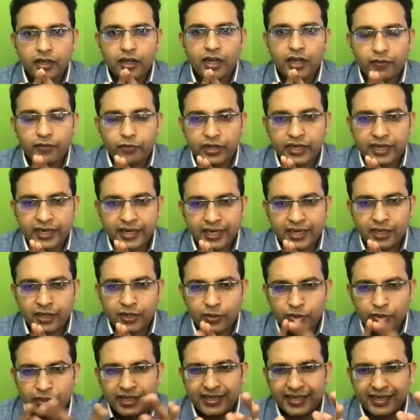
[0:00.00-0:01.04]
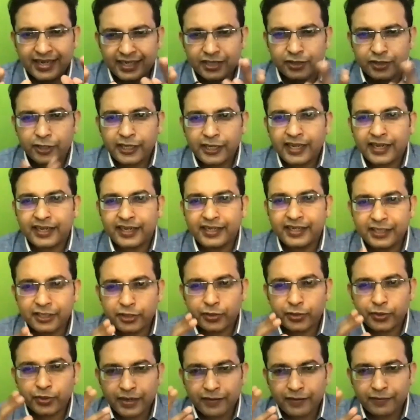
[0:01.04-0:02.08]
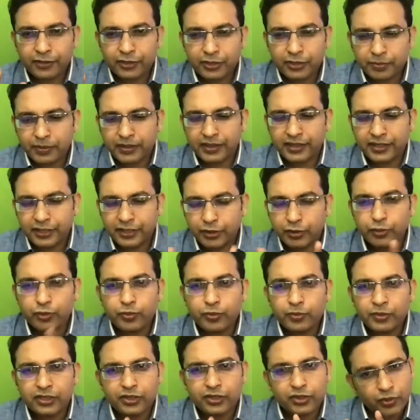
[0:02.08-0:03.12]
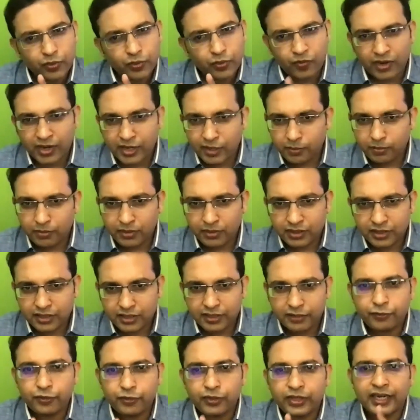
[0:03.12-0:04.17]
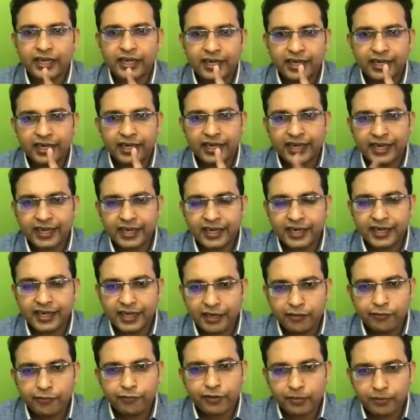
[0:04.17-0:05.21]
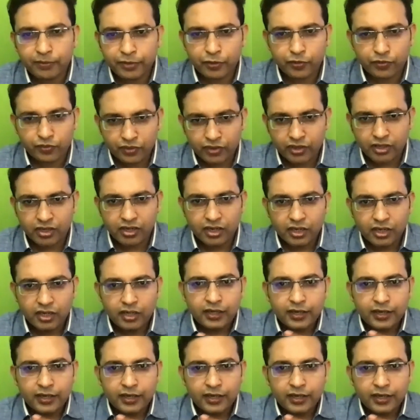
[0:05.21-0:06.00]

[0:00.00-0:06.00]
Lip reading: I would tell you that actually at least you have to spend 2 months or 1 month if you get leave from your work,